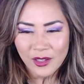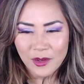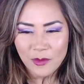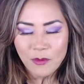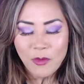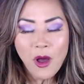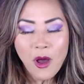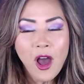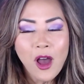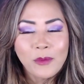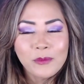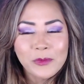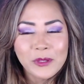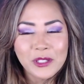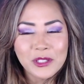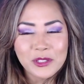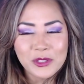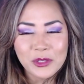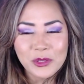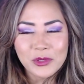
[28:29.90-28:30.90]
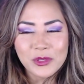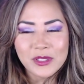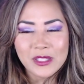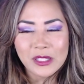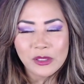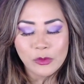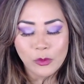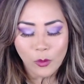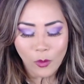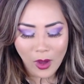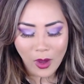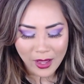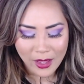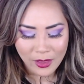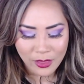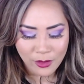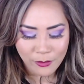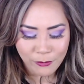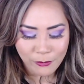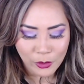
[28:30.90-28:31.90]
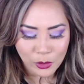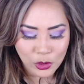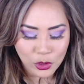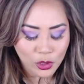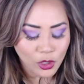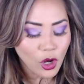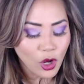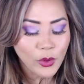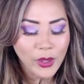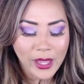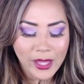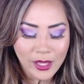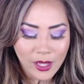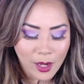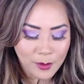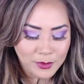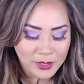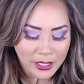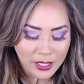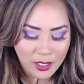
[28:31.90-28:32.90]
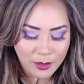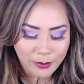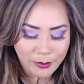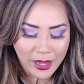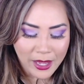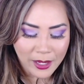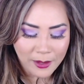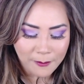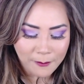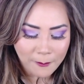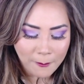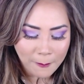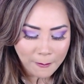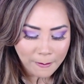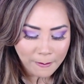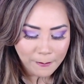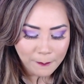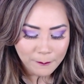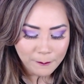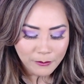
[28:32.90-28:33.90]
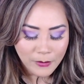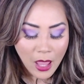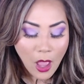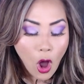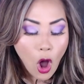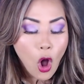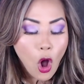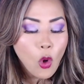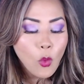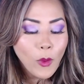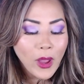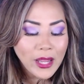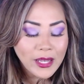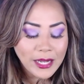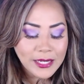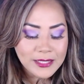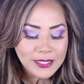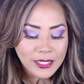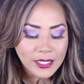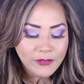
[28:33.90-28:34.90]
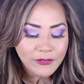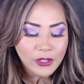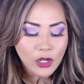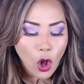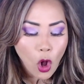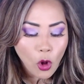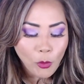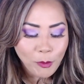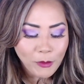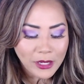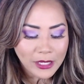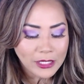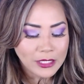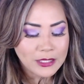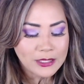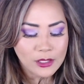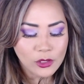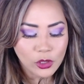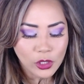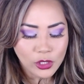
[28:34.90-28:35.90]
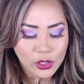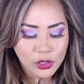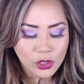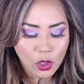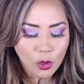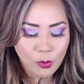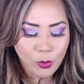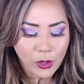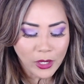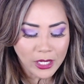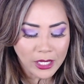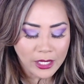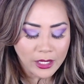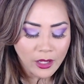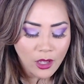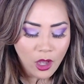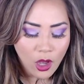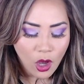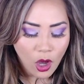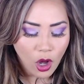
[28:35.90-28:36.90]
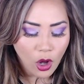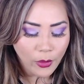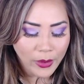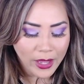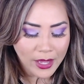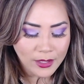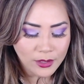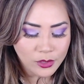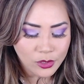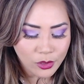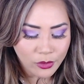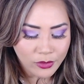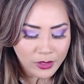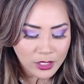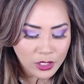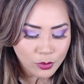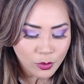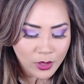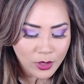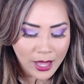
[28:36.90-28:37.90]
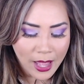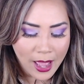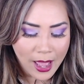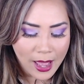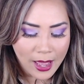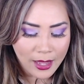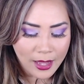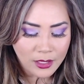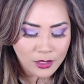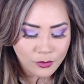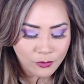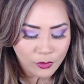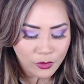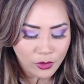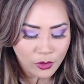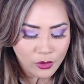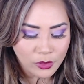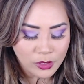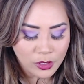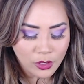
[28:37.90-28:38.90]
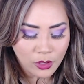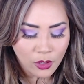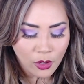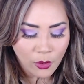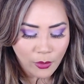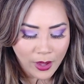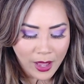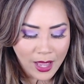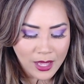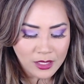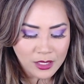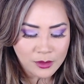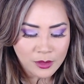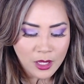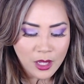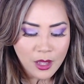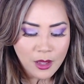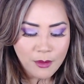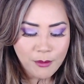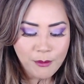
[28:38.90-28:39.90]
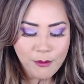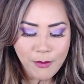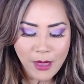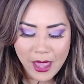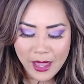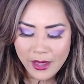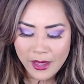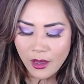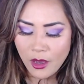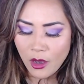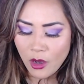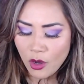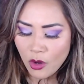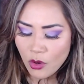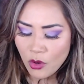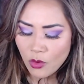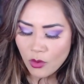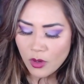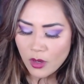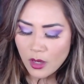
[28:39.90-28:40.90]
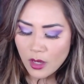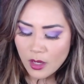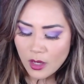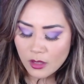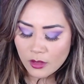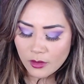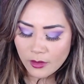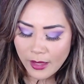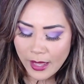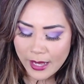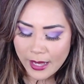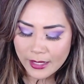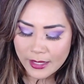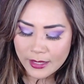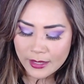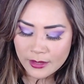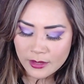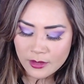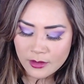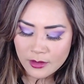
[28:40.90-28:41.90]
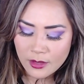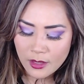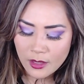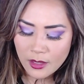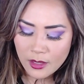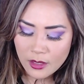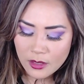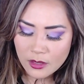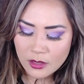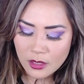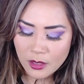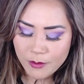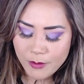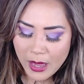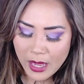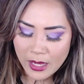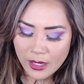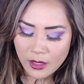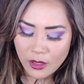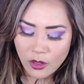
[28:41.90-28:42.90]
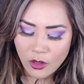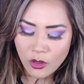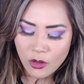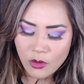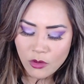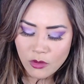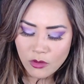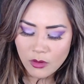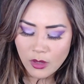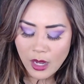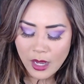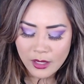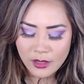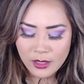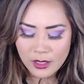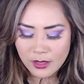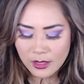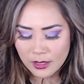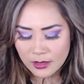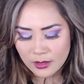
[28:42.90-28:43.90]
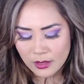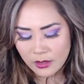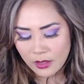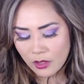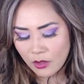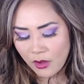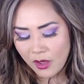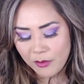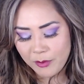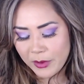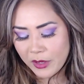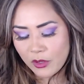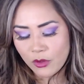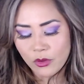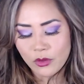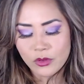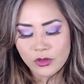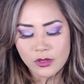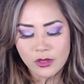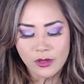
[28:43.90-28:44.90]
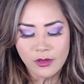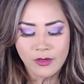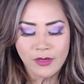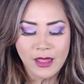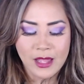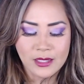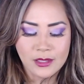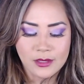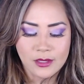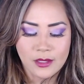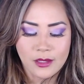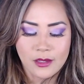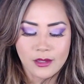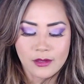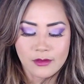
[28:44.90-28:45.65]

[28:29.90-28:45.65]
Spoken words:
Palm Rees, you've seen what in the future? Okay, here, I'm taking a bite. Oh, wait, I didn't even open it because it looks so pretty. Okay, so this one has, for those that know, it has mayo, lettuce, tomato. I think that's it. They don't have pickles. And that's it.